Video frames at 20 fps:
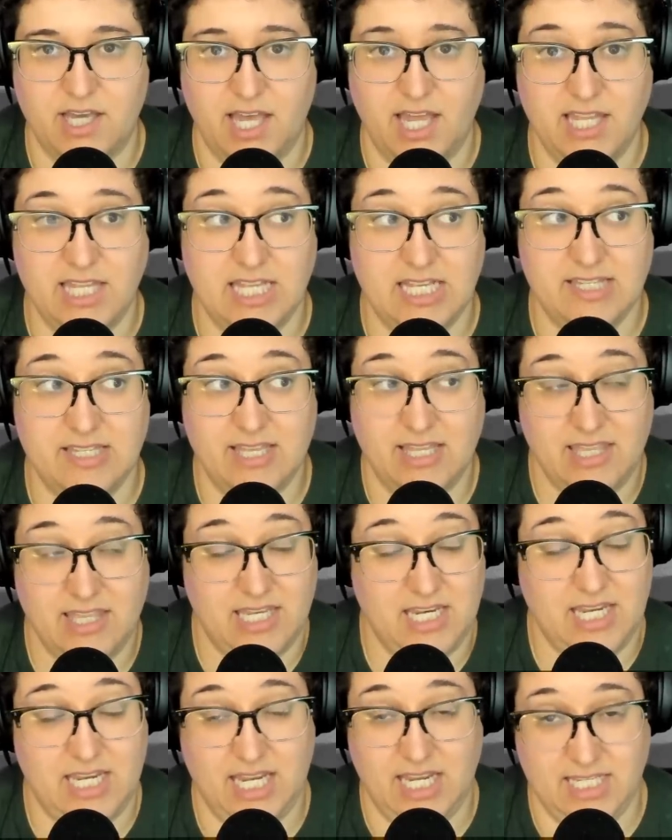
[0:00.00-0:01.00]
And they said
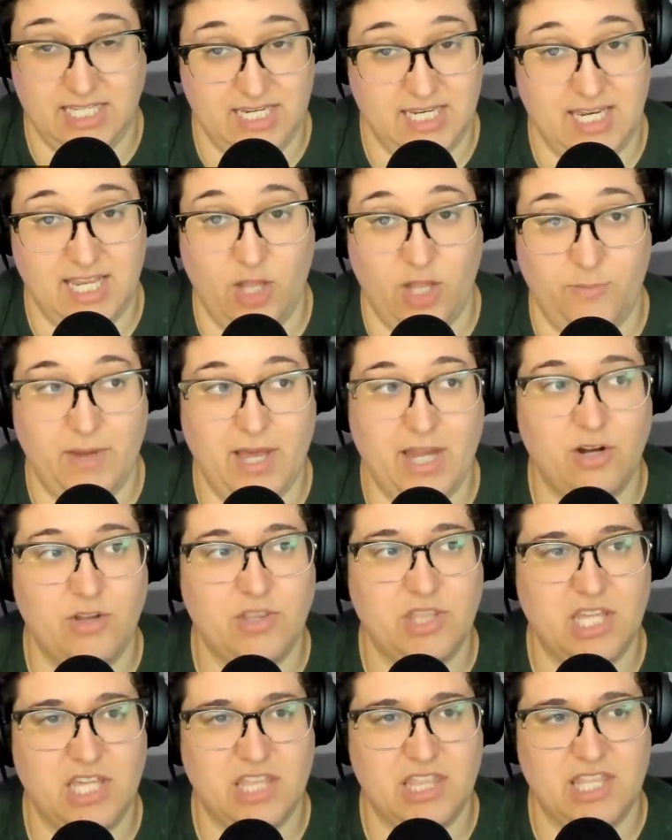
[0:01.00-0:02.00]
that it, it did help. I
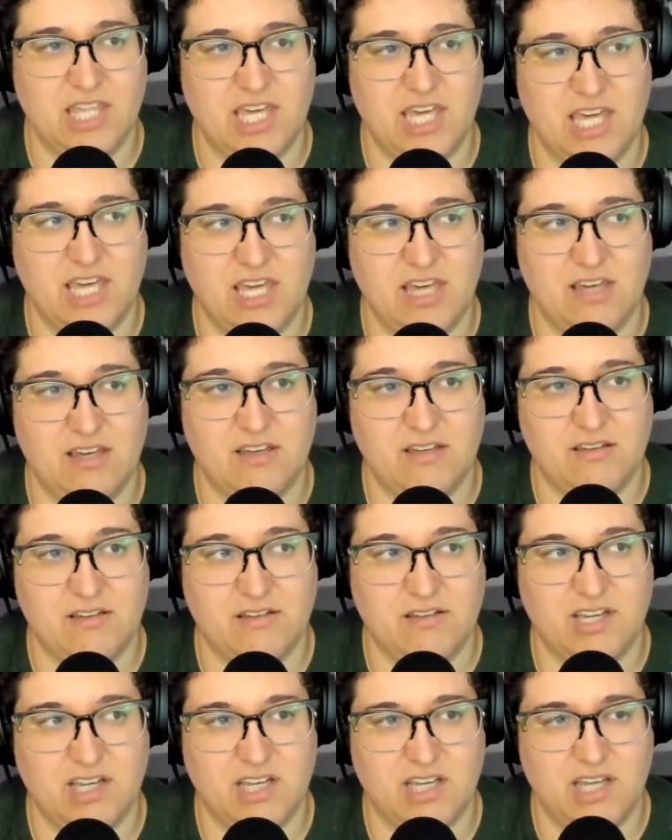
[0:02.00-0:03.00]
don't think they
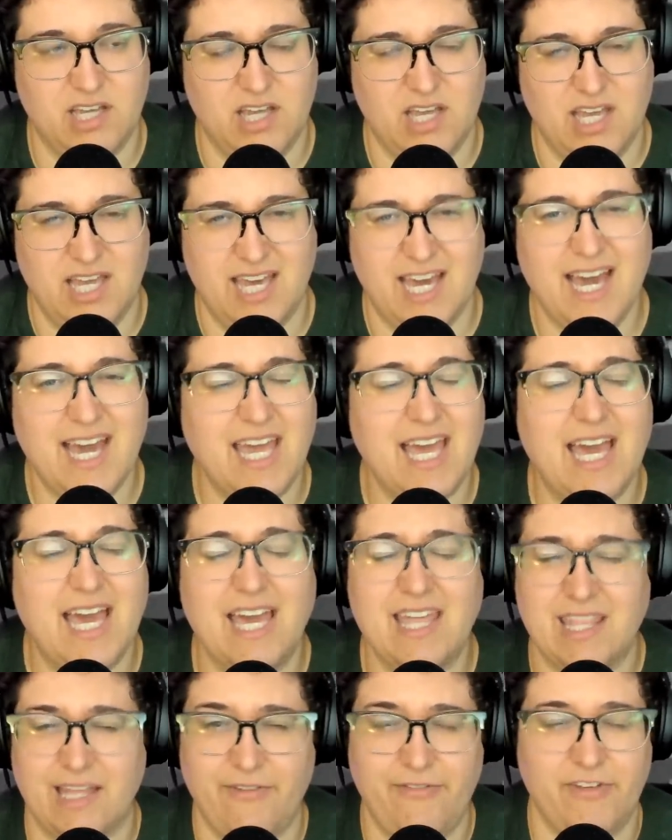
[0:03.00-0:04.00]
I,
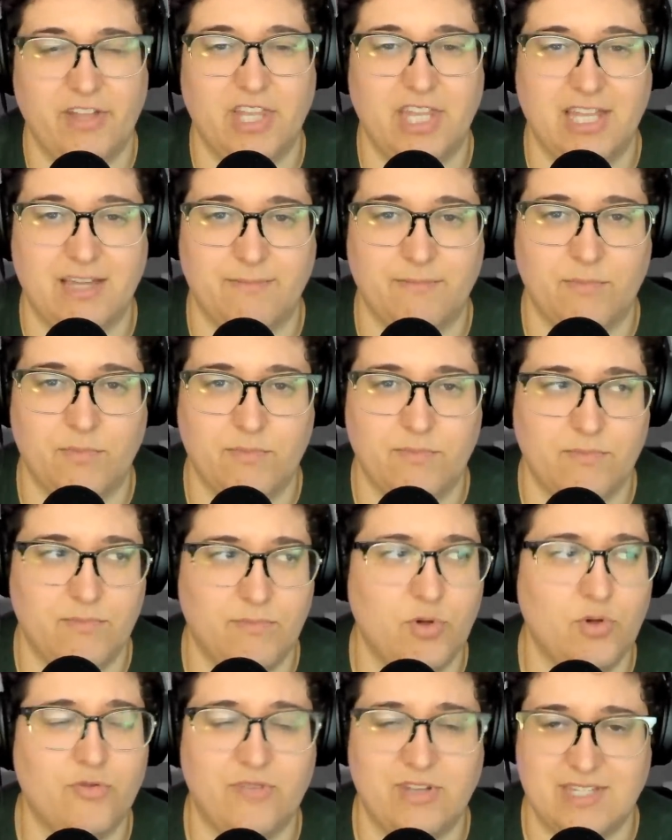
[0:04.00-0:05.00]
I feel like m-
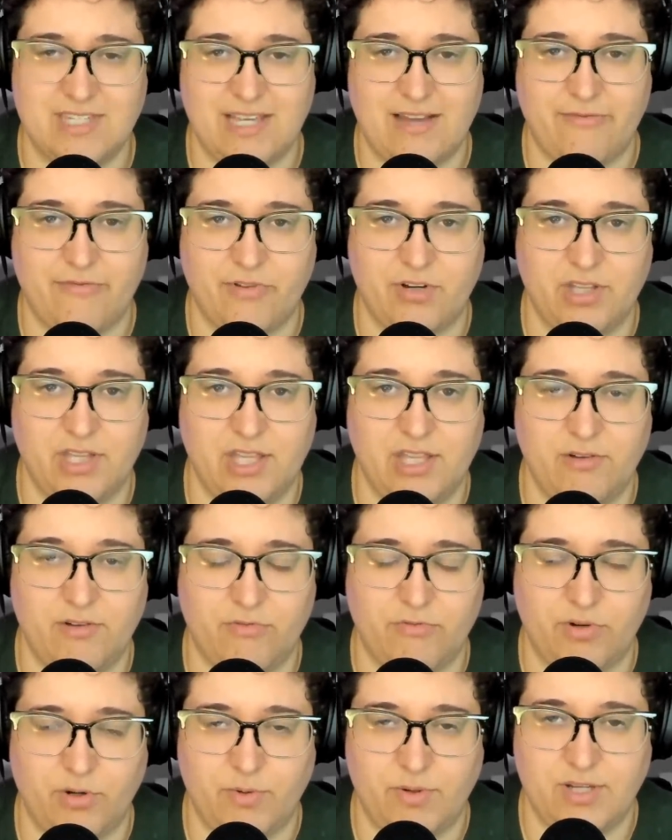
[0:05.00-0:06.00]
movies have really
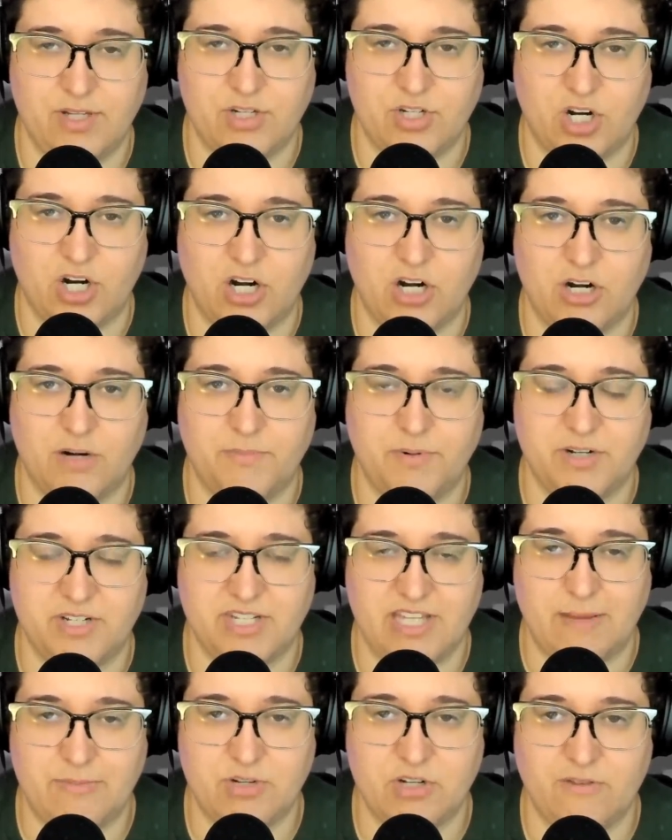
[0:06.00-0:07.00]
ruined our
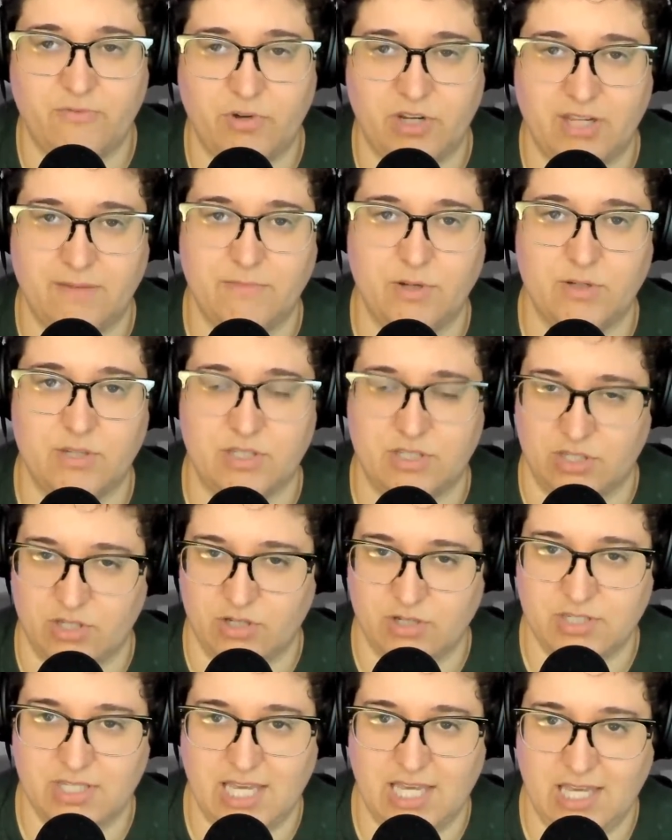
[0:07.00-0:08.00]
perception of what hypnosis
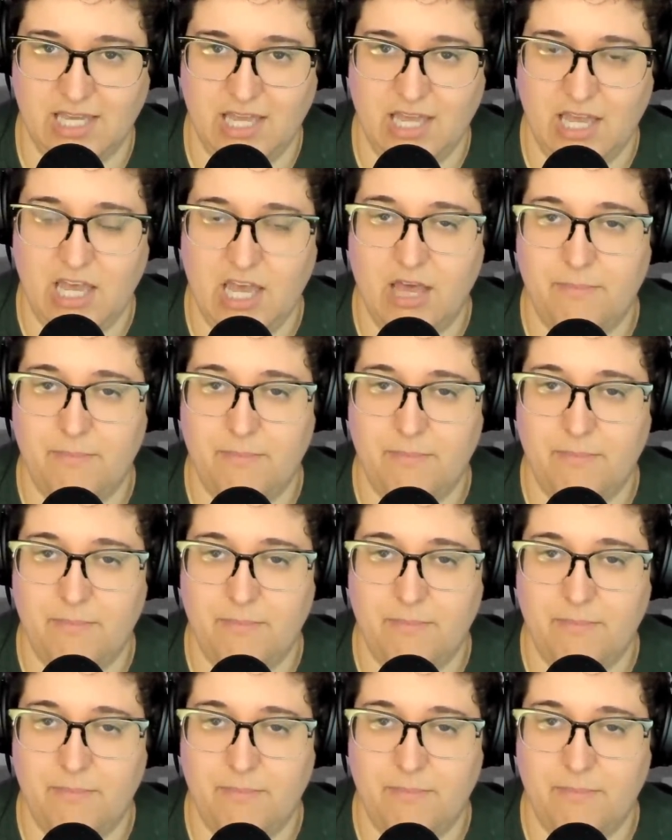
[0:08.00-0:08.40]
looks like.